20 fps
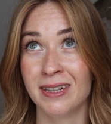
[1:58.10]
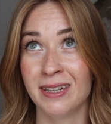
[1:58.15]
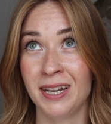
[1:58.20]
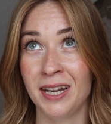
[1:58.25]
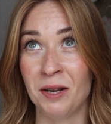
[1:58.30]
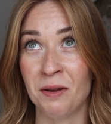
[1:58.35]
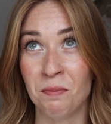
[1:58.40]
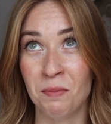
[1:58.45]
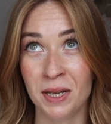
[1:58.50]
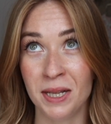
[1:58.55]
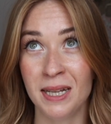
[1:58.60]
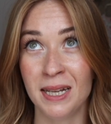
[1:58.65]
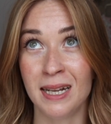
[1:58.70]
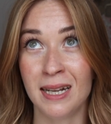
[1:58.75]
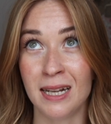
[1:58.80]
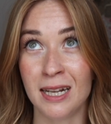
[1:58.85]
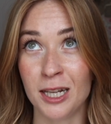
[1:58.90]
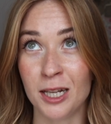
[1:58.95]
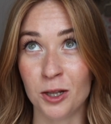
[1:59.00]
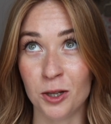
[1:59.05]

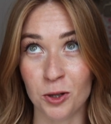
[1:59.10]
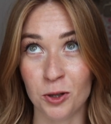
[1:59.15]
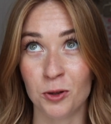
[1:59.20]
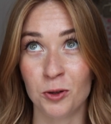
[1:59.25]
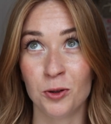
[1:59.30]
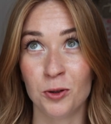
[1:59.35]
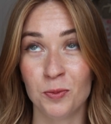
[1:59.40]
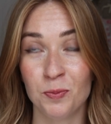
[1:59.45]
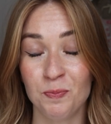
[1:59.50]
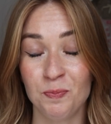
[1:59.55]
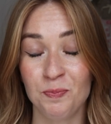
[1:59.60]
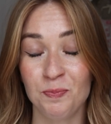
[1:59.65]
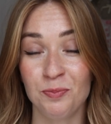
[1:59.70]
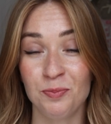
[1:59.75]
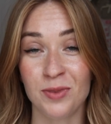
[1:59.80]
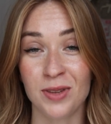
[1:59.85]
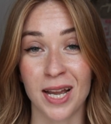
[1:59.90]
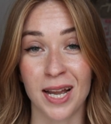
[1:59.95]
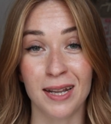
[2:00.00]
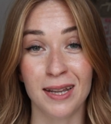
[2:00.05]
immediately knew
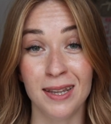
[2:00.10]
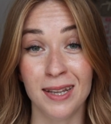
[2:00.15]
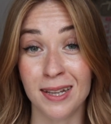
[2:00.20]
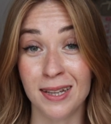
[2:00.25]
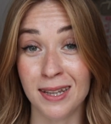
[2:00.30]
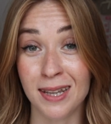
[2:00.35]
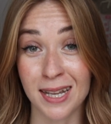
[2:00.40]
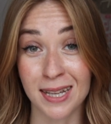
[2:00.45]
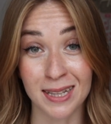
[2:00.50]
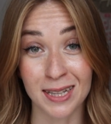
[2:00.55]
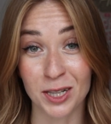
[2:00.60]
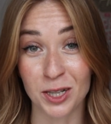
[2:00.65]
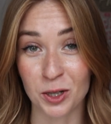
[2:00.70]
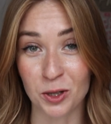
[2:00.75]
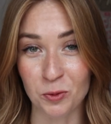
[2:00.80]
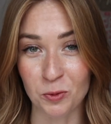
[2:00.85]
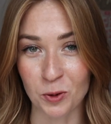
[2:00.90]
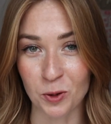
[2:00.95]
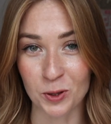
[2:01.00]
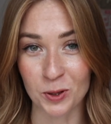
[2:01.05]
that the
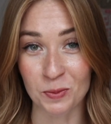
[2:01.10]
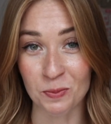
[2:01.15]
decision was